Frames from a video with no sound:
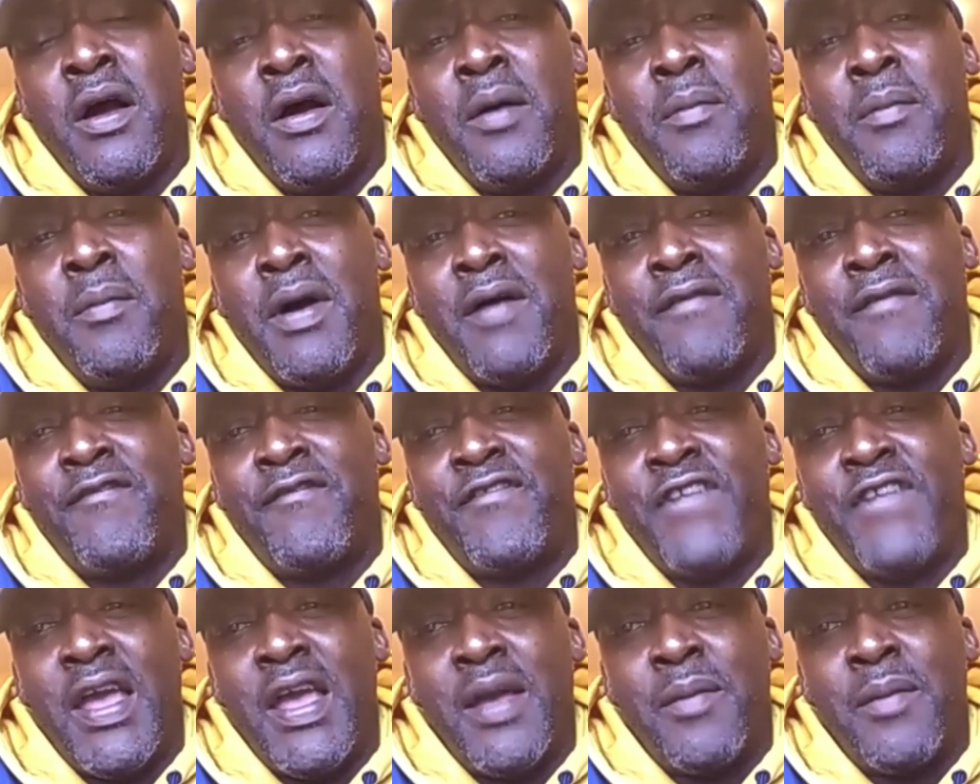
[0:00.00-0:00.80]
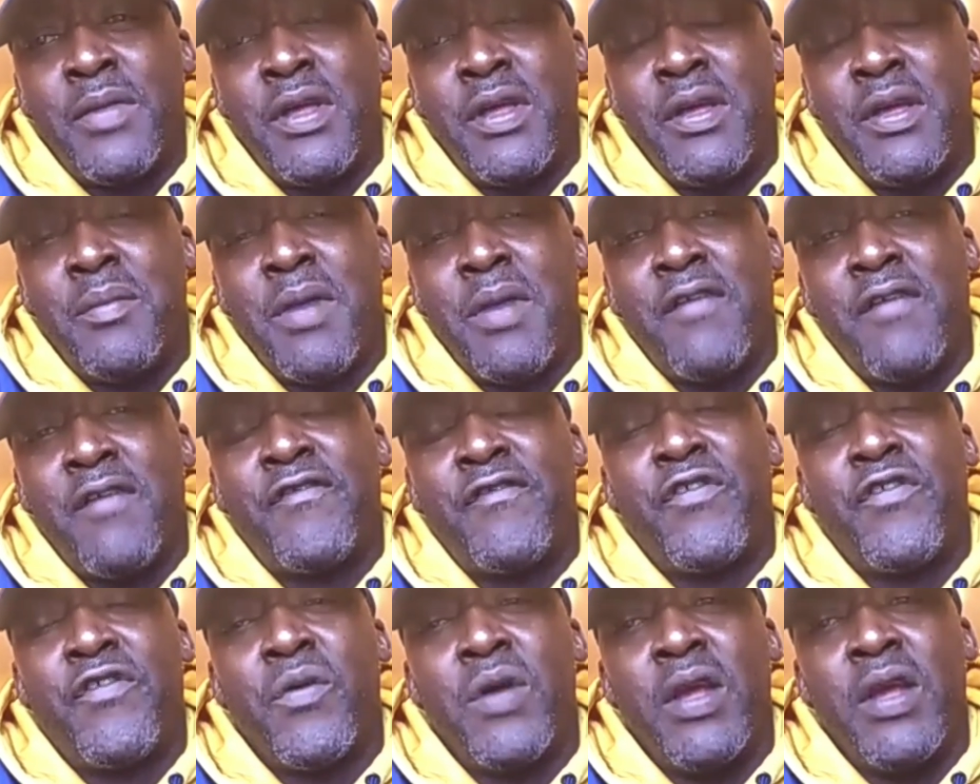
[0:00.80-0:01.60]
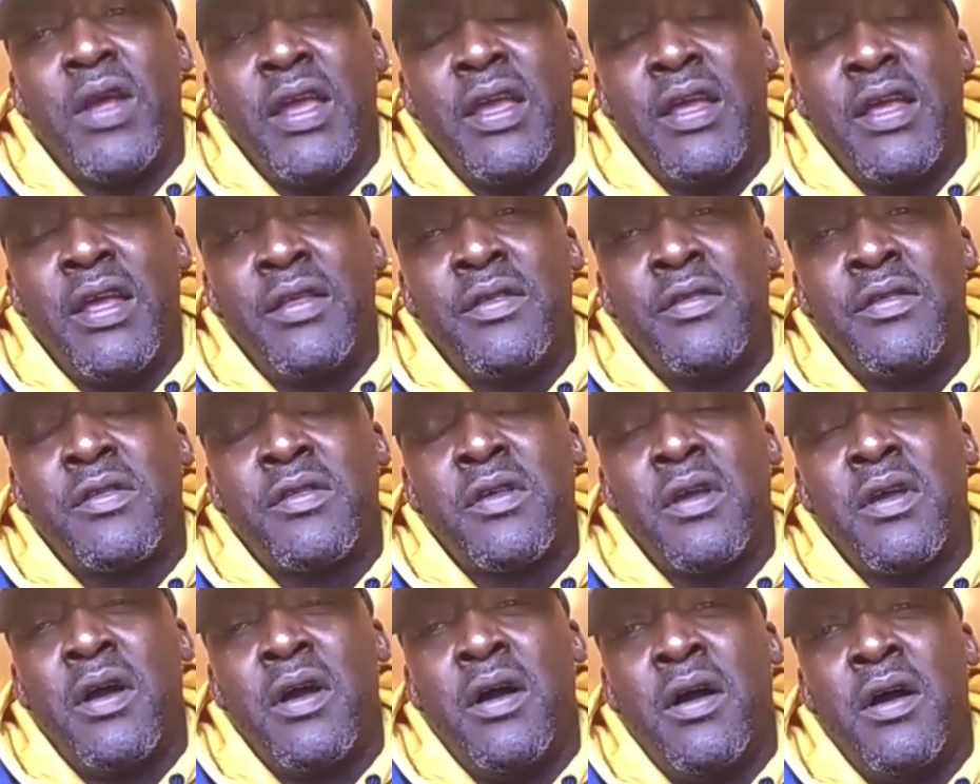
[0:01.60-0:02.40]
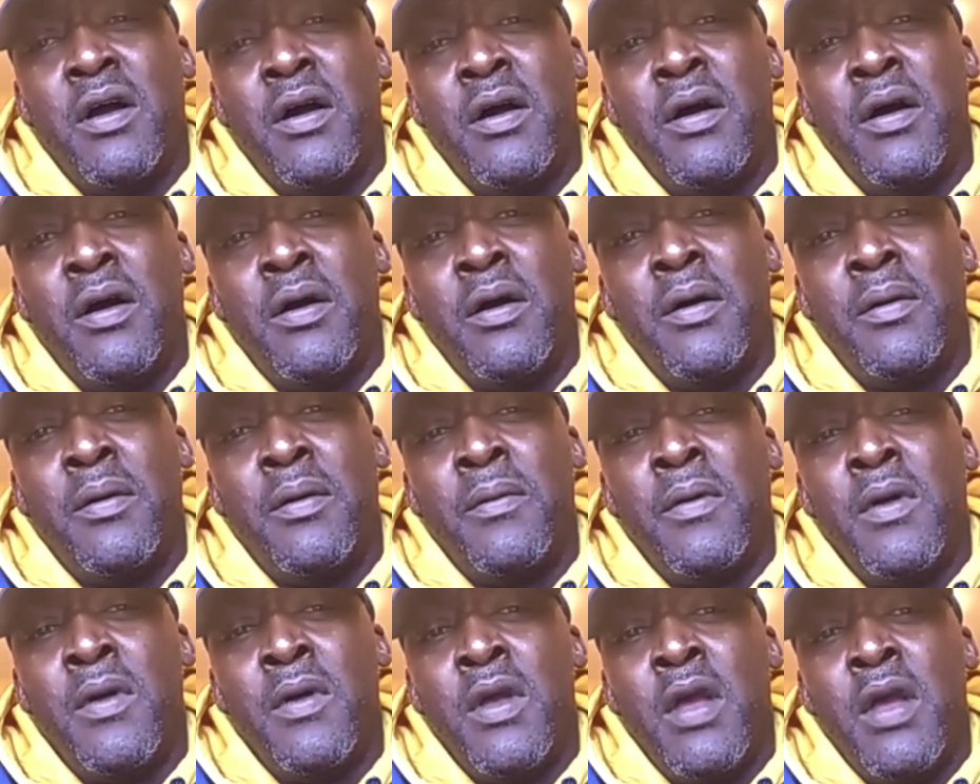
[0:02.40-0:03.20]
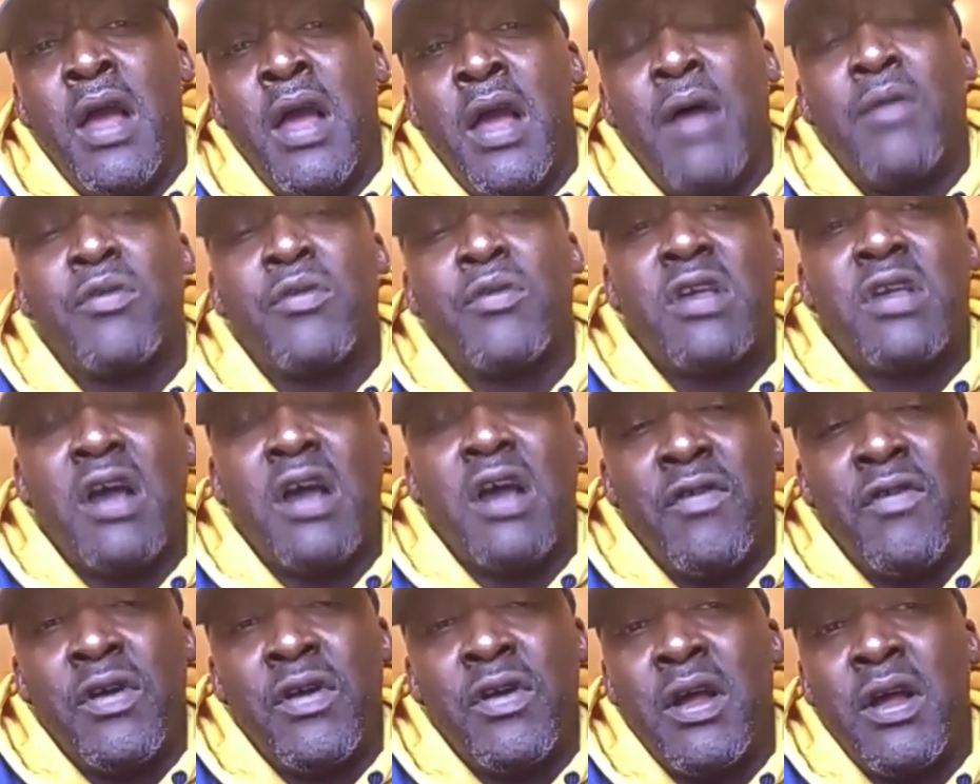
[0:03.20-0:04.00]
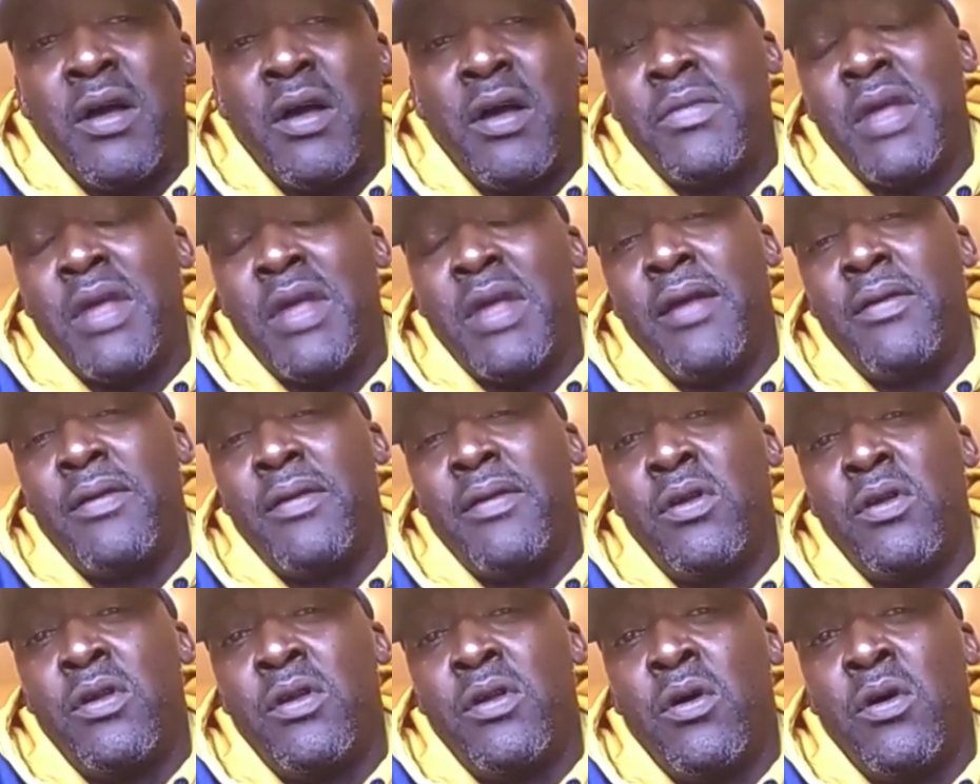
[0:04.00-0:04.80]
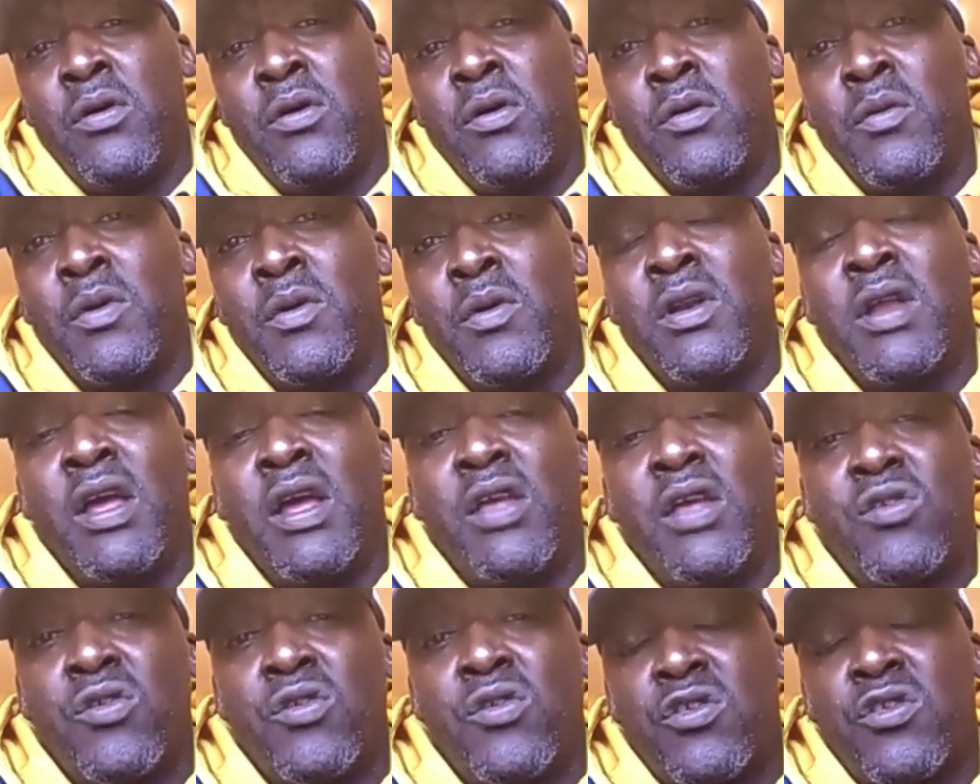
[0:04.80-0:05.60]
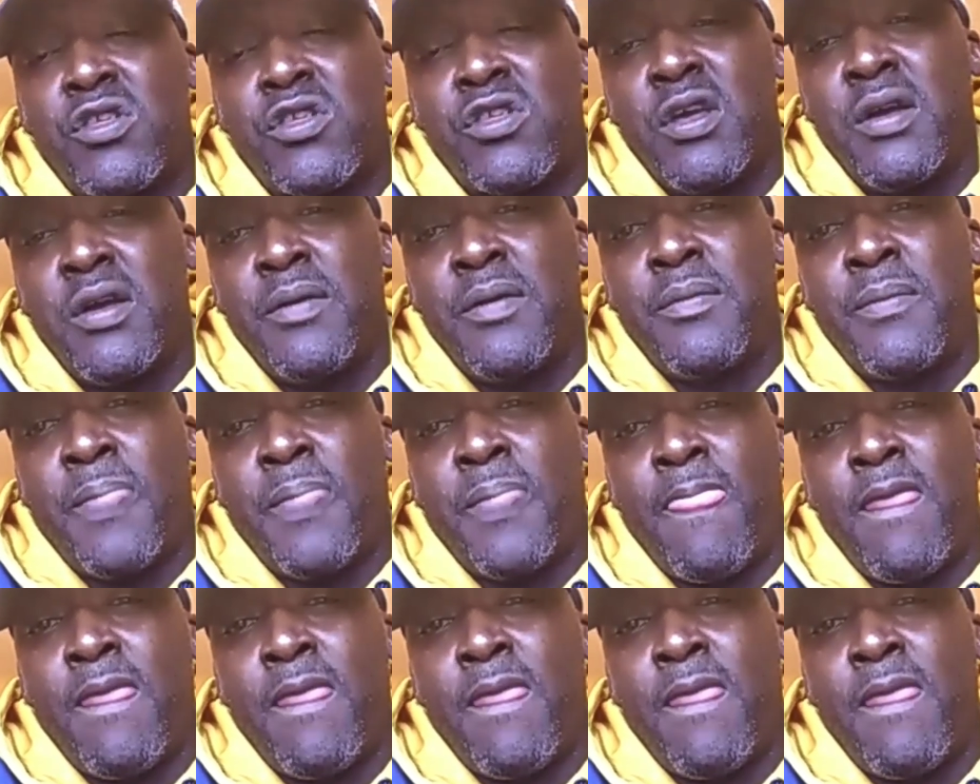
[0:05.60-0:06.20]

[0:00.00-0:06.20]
my family, my friends. I was covering up that, you know, the relationships